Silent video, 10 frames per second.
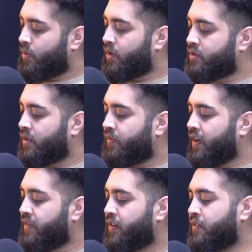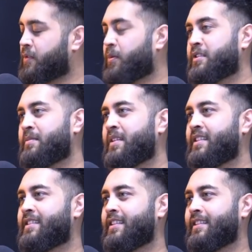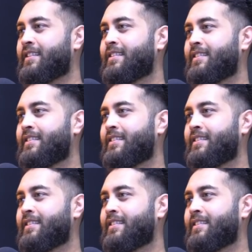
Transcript: What's your favourite responsibility?